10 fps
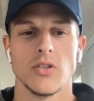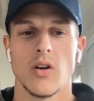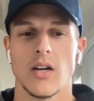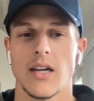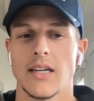You
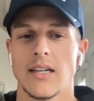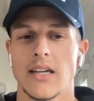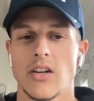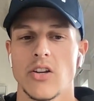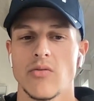know
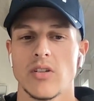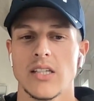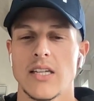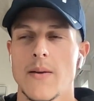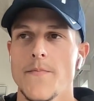I I couldn't
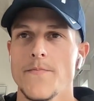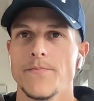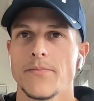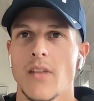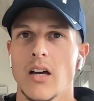really
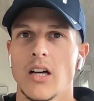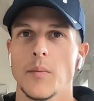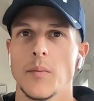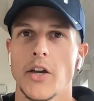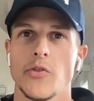
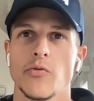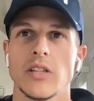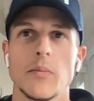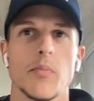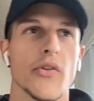um, I couldn't
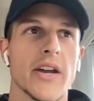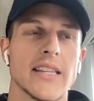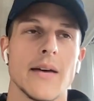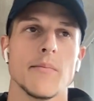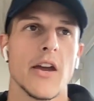really
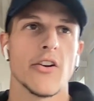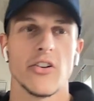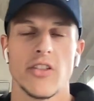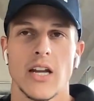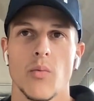break that
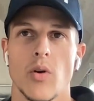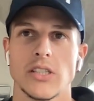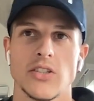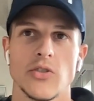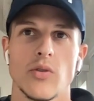barrier that I
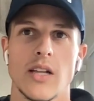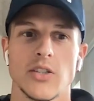wanted to.